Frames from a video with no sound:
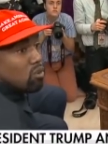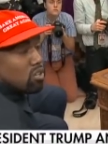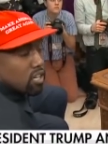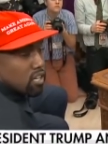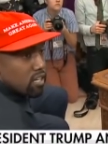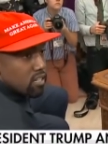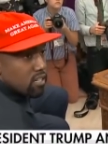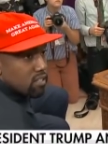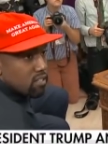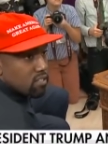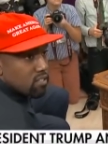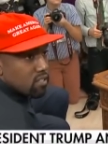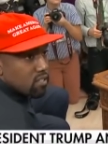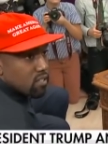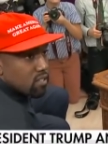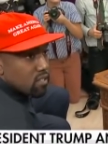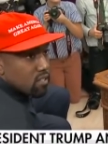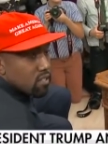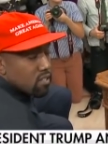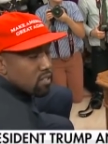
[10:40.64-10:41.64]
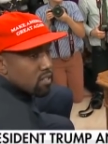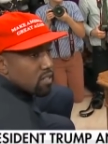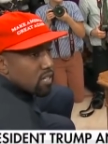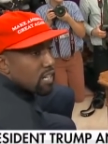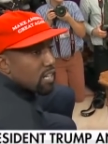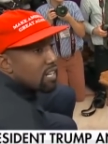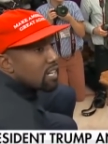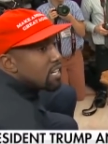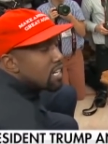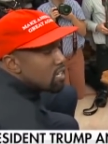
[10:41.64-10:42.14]
guns.
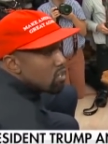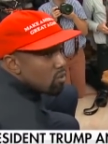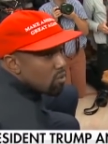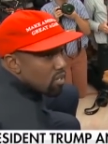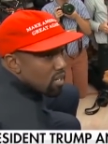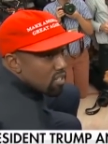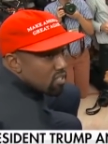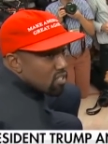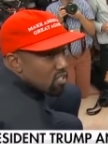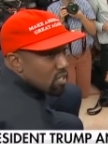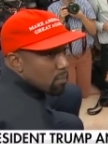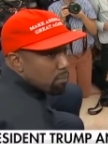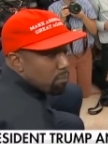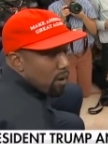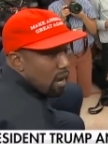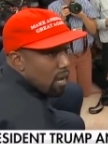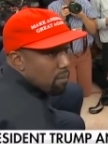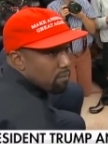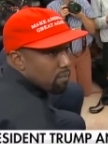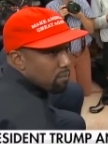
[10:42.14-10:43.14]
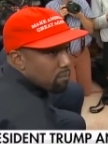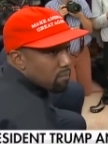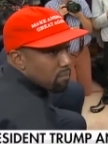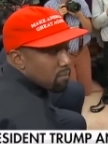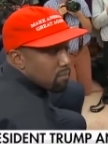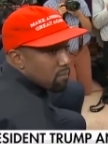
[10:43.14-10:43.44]
Illegal guns is the problem,